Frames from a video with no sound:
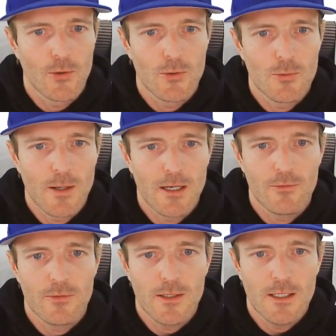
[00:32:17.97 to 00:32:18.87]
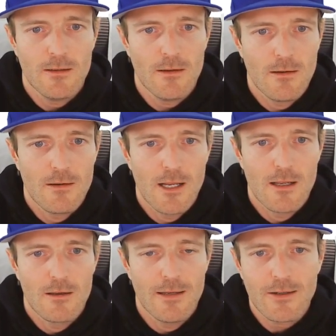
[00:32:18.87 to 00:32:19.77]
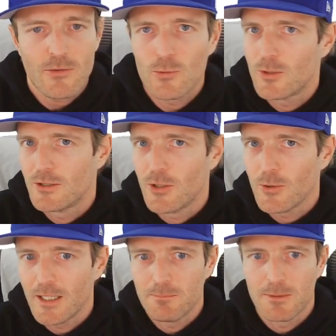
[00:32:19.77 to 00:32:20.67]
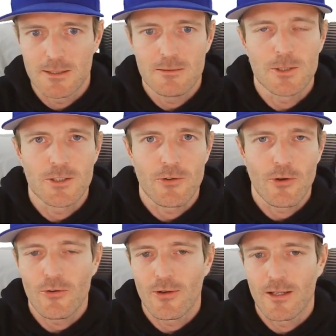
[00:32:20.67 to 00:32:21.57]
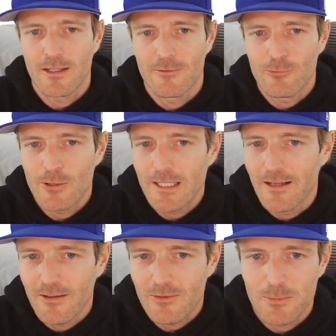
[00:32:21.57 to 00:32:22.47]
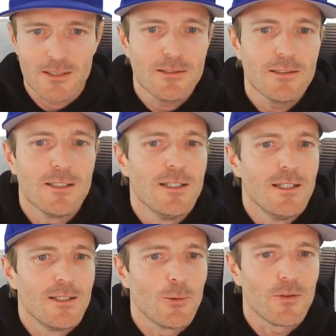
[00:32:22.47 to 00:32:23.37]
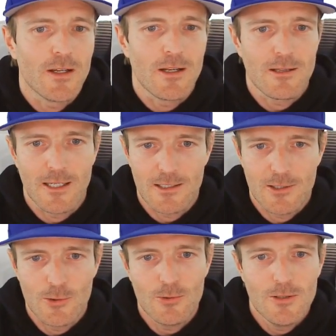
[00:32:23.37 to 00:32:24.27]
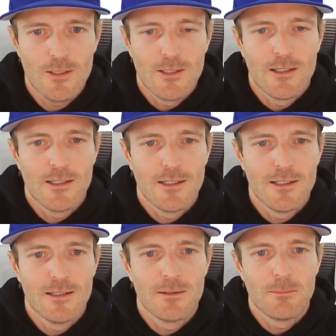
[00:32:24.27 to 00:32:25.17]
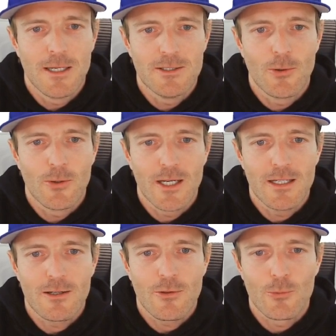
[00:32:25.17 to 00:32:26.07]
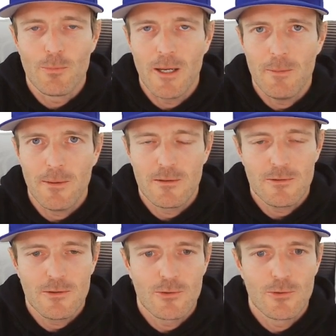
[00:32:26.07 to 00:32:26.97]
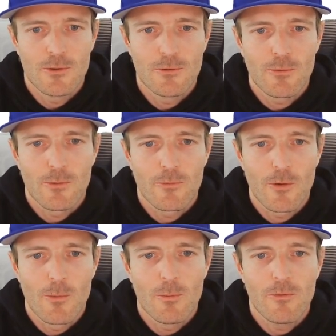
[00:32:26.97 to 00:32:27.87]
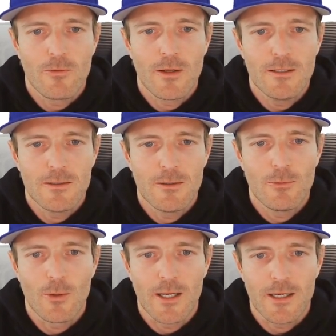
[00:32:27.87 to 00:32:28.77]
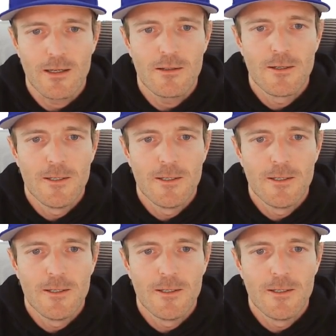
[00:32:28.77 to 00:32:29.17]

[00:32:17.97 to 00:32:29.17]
you might have seen next to the donate button, which is also like a really nice button to say thank you by donating through PayPal for MobiFlight if you like it.